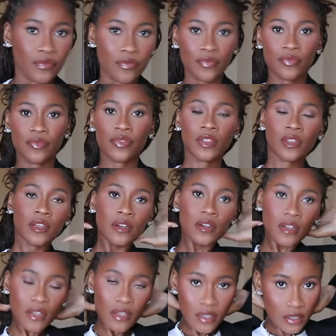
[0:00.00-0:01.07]
to want to
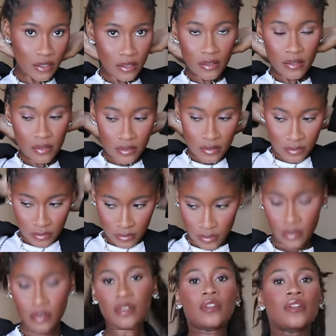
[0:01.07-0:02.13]

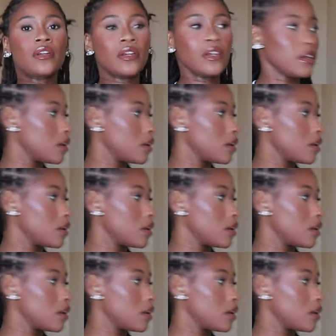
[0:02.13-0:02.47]
understand your